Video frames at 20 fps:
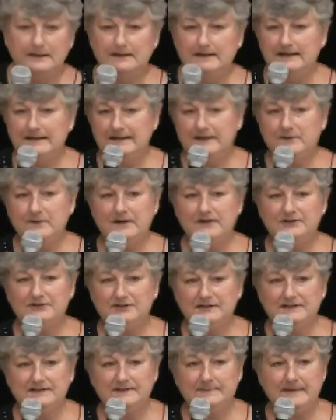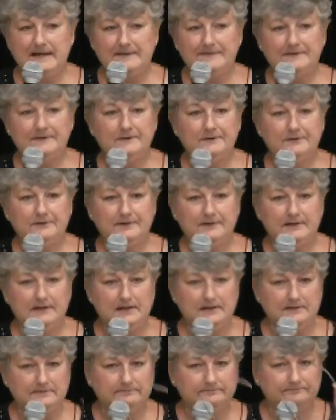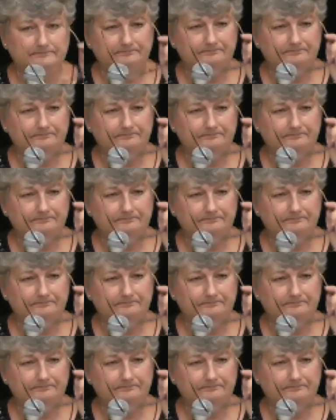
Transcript: Any questions about the glucagon?